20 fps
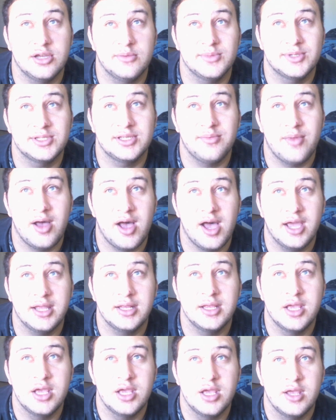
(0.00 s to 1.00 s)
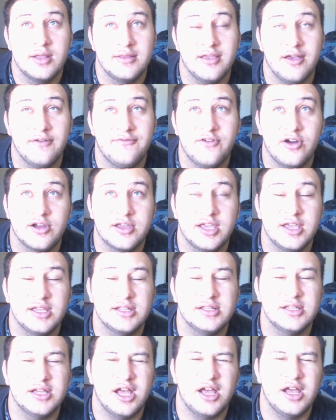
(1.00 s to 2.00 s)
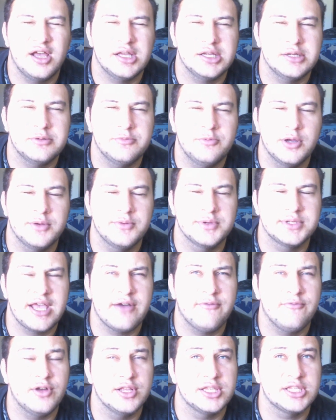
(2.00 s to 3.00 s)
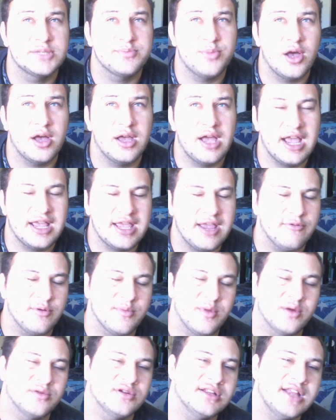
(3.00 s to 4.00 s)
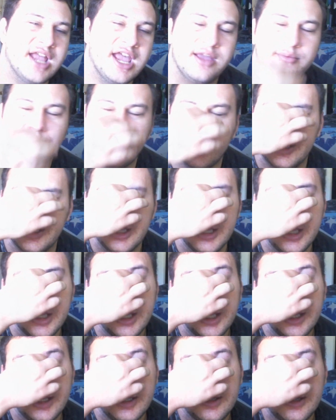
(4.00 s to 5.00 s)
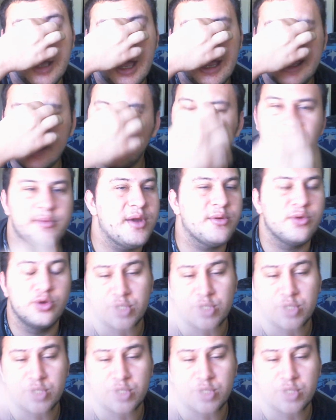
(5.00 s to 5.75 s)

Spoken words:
comes to mind. The fucking, what was that one spot? I can't remember the name, but I can't remember